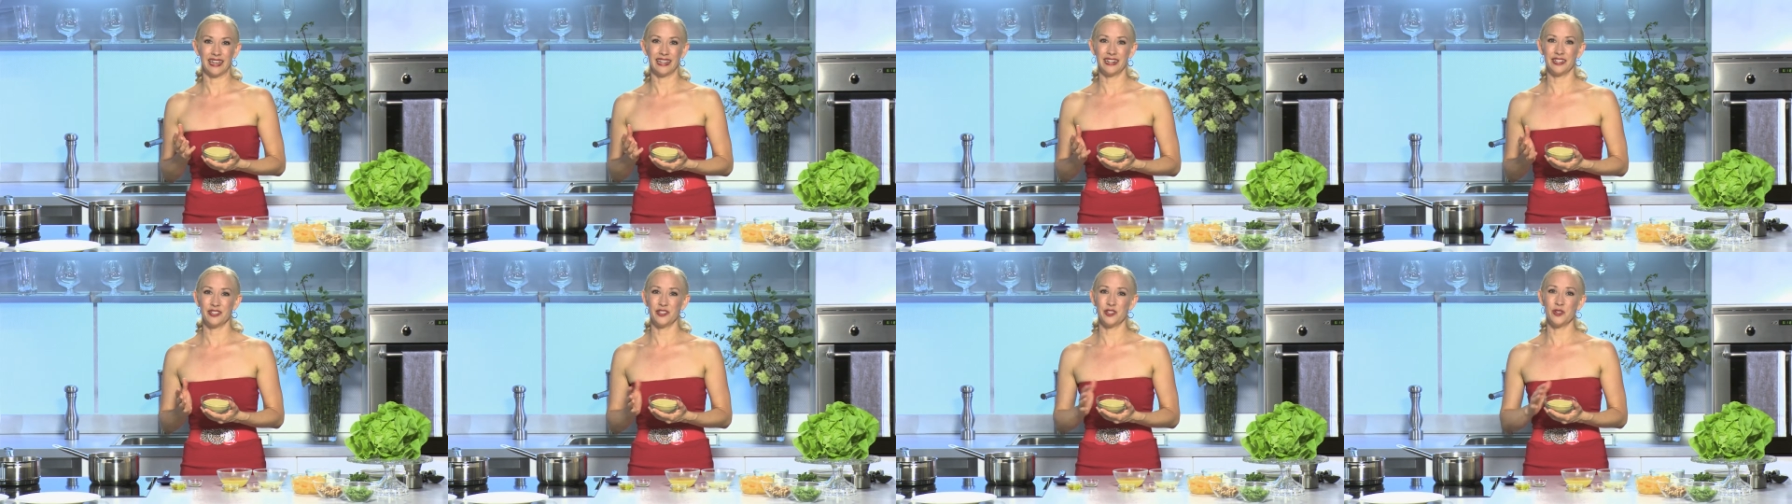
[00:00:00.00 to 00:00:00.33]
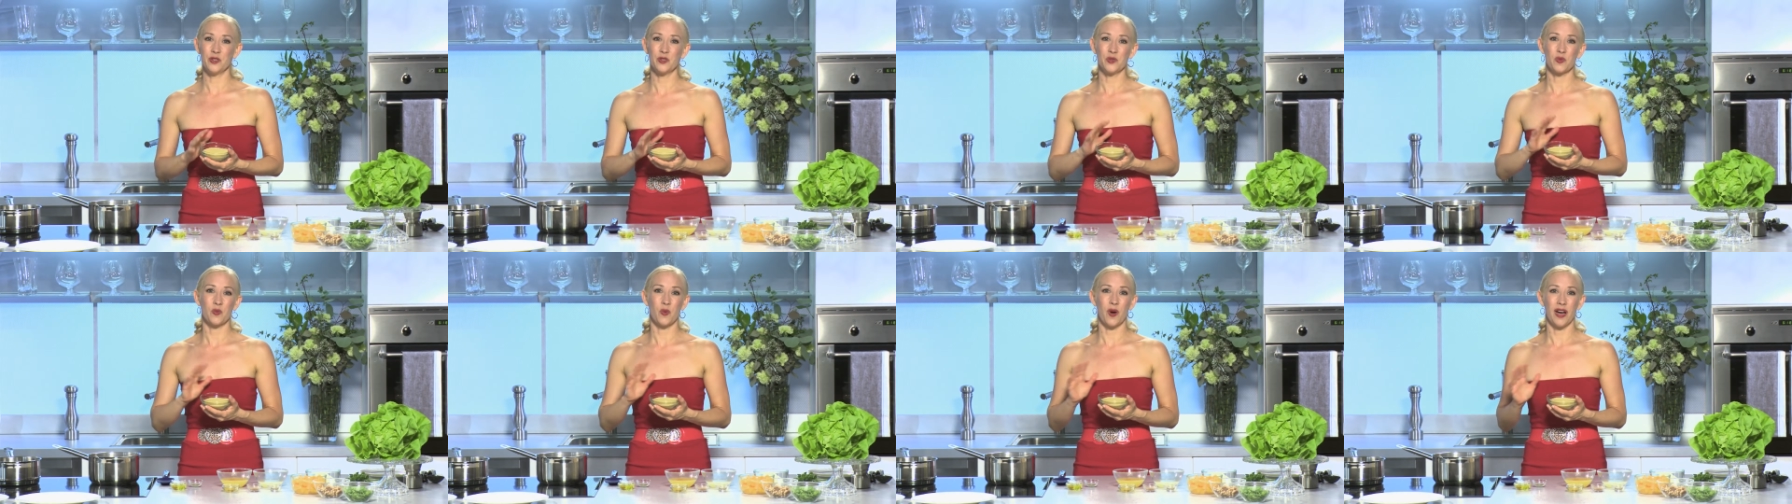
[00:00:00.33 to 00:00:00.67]
and it's
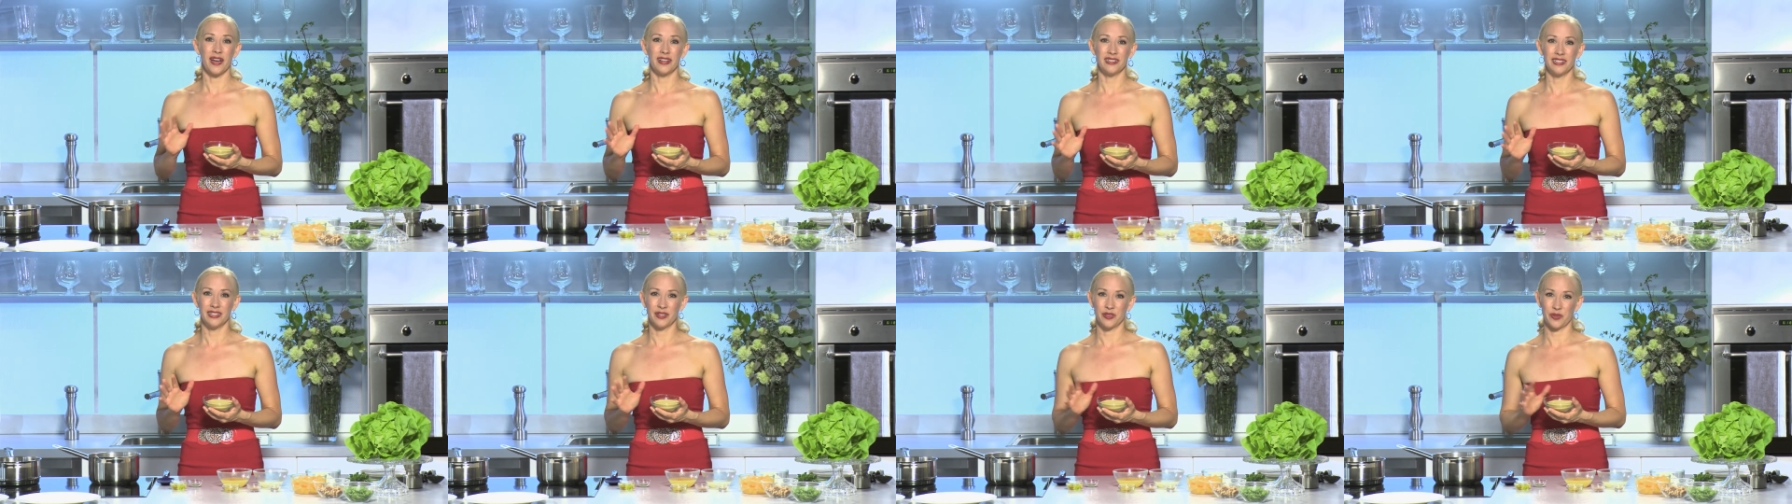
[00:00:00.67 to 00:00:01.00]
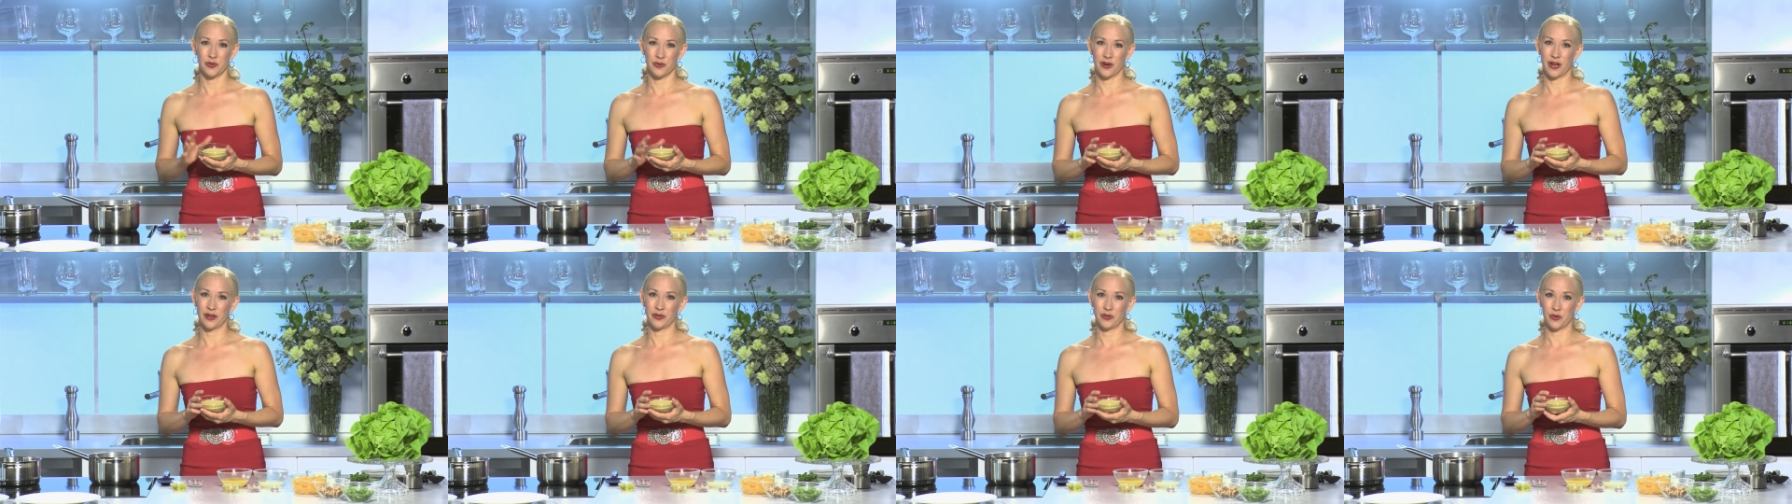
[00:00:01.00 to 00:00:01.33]
used widely
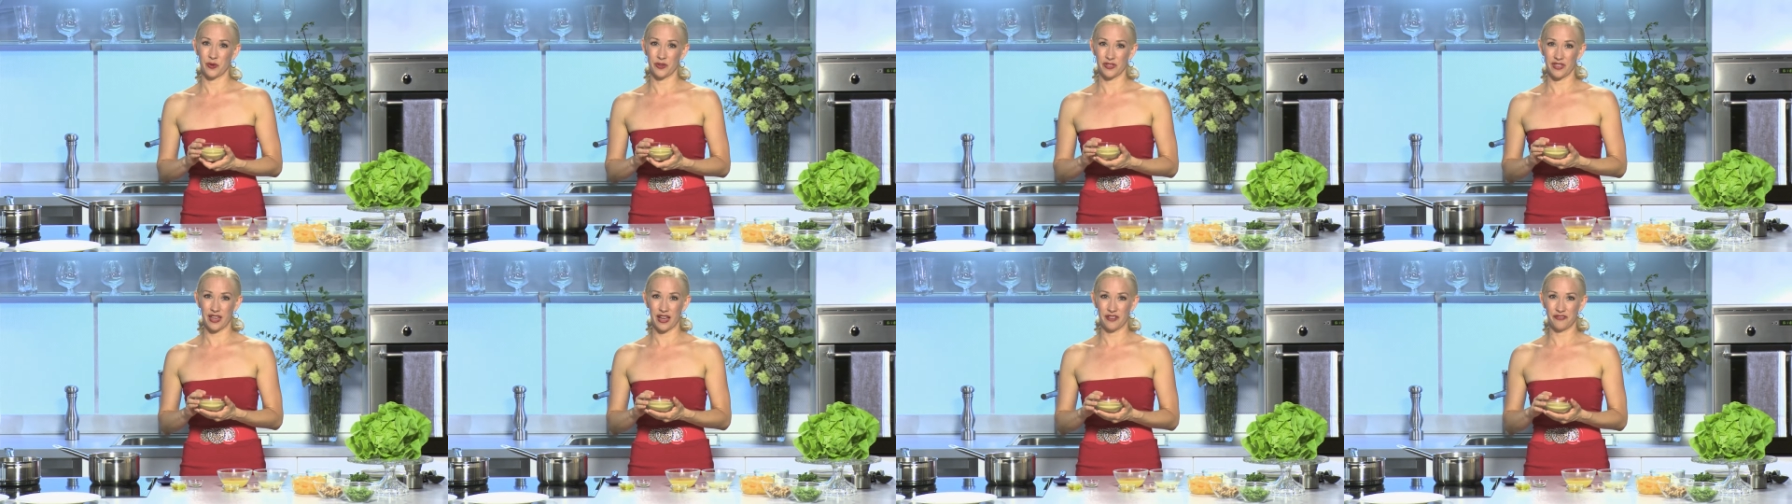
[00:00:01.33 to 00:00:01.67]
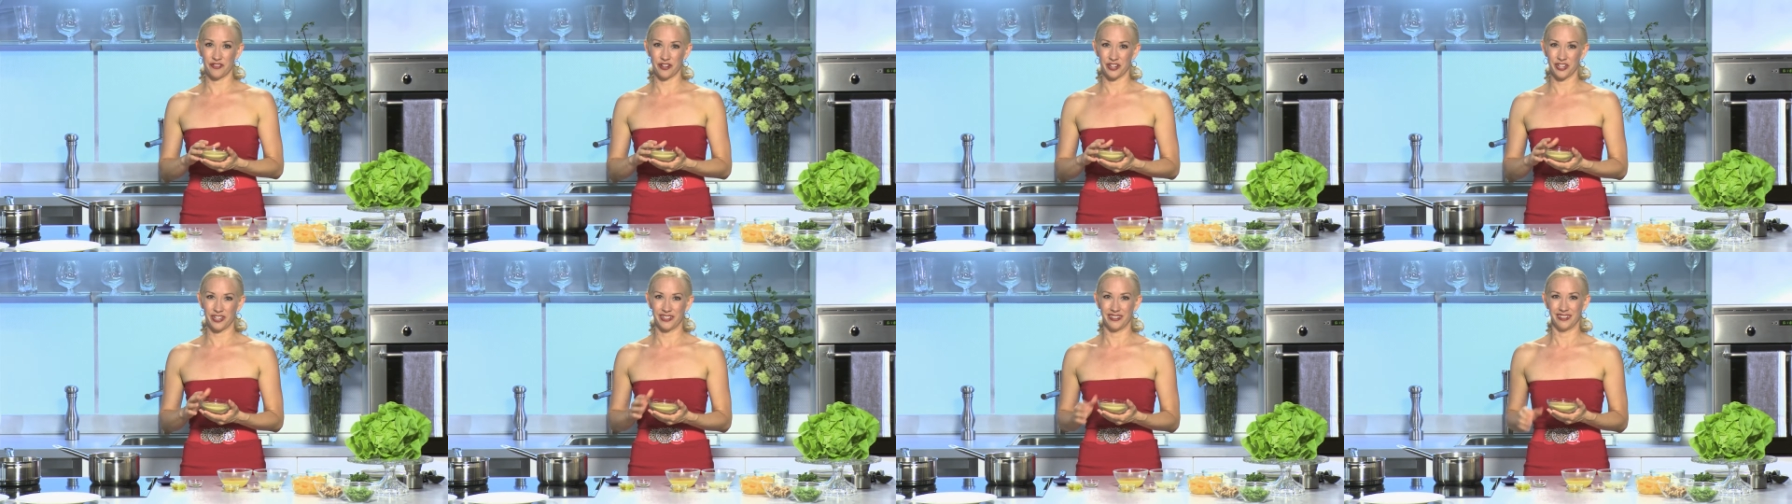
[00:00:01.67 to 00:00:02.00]
throughout North
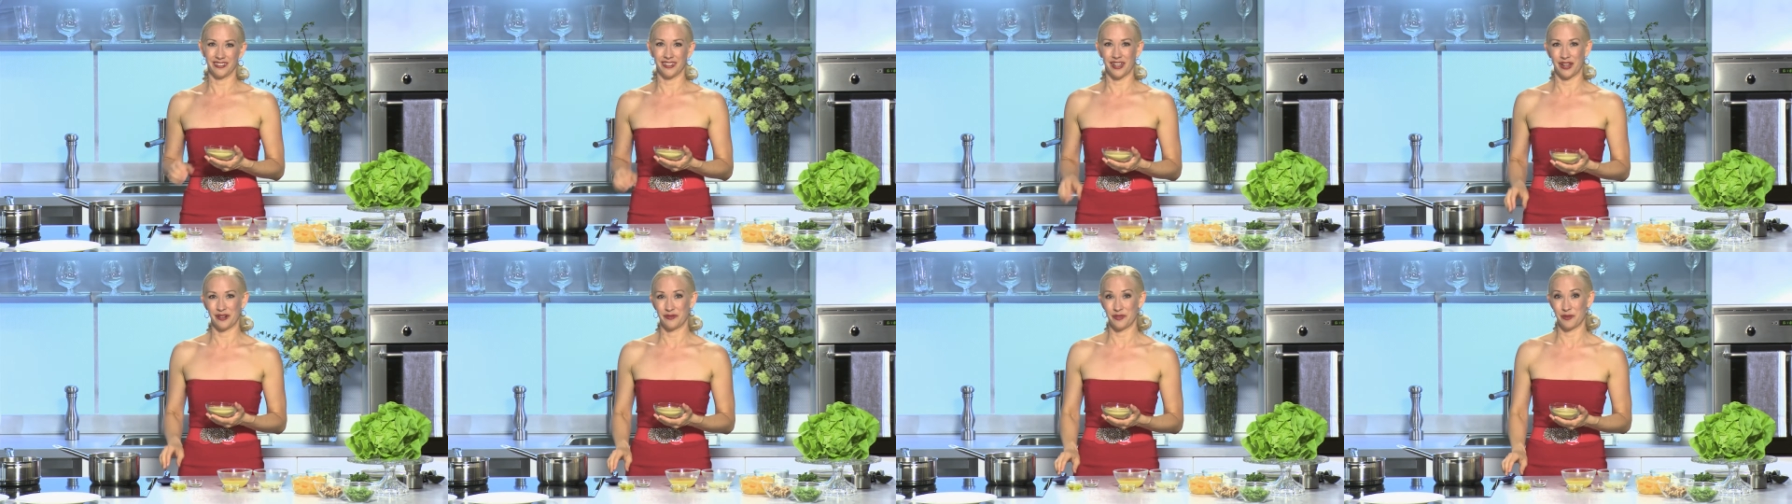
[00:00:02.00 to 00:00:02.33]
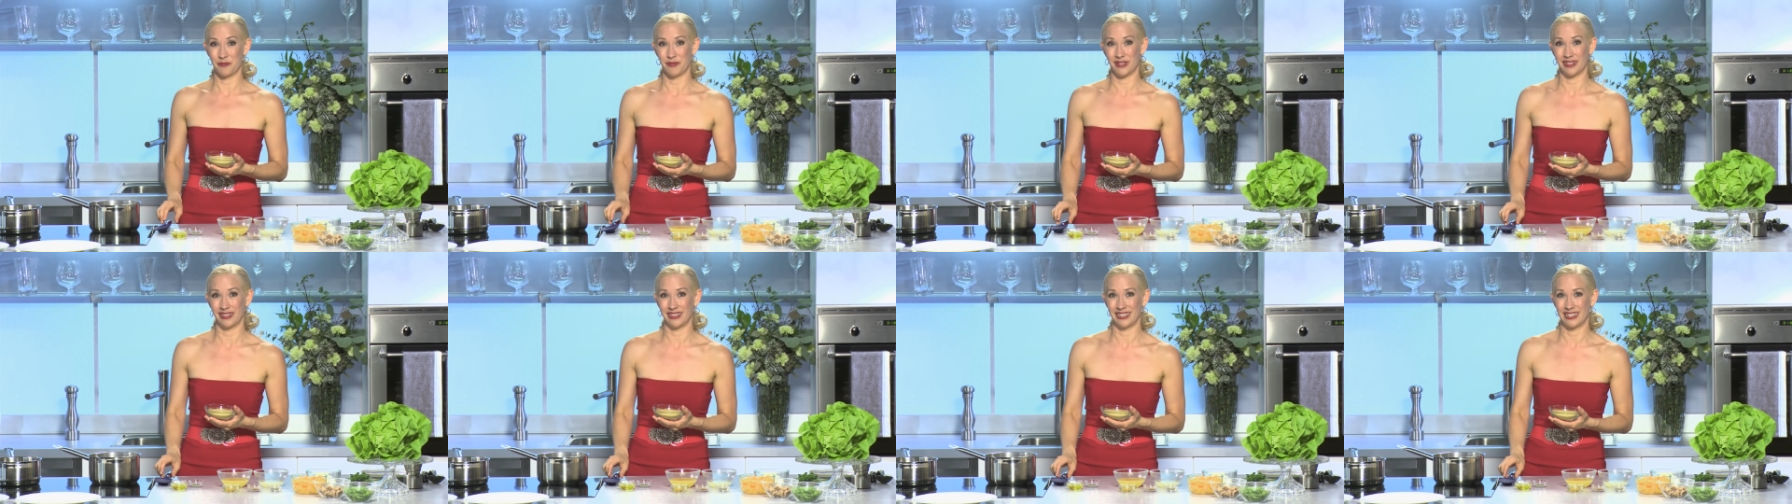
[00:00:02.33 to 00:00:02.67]
Africa and a lot of the
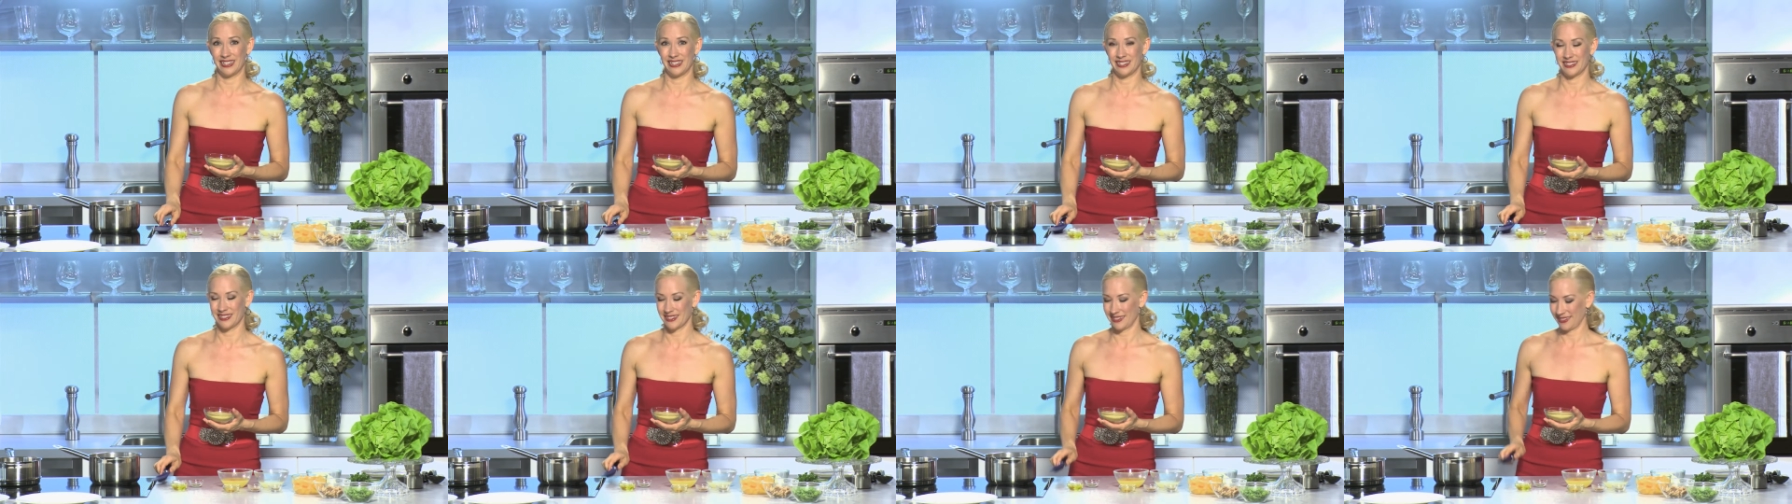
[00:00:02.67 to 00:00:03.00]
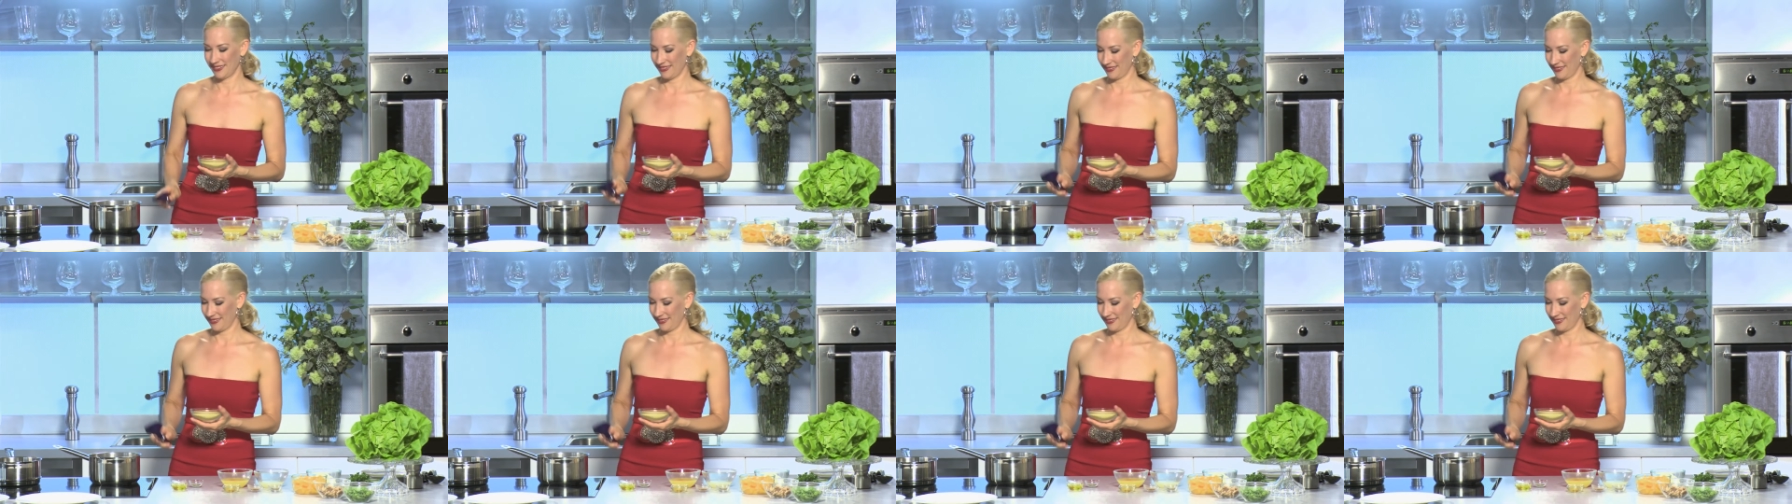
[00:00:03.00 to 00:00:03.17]
Middle East.